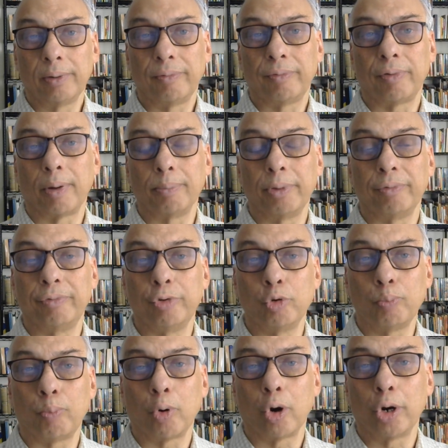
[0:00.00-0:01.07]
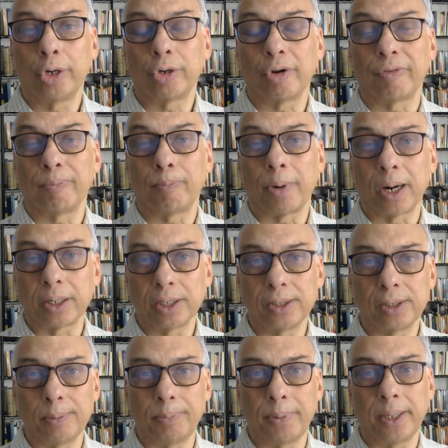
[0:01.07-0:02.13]
from the viewpoint of
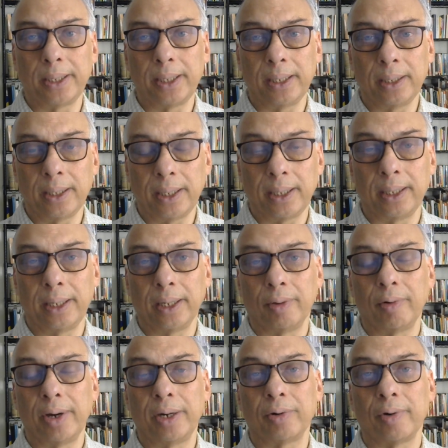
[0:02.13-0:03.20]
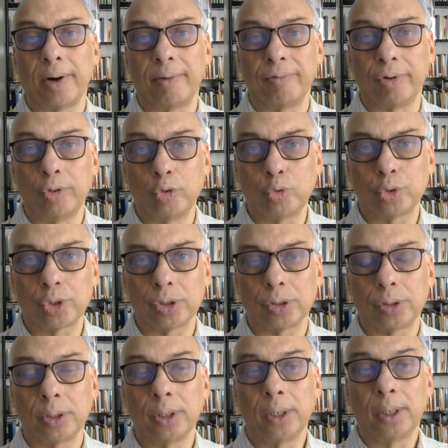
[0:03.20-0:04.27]
participating in a greater
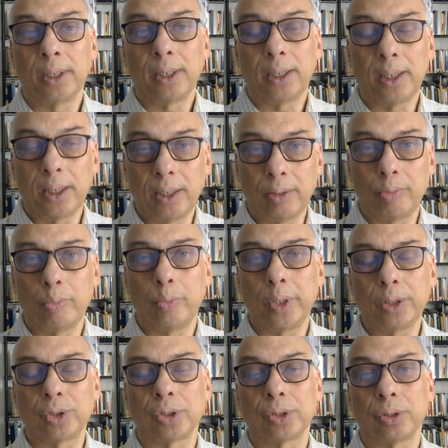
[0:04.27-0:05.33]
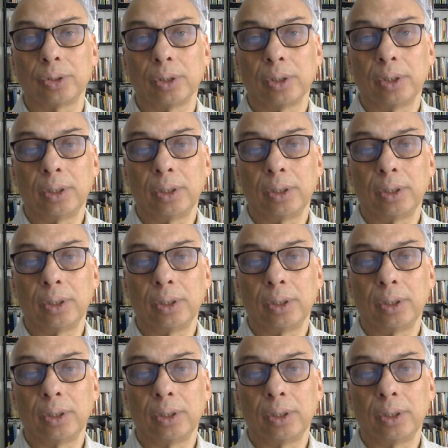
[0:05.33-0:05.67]
evolution in which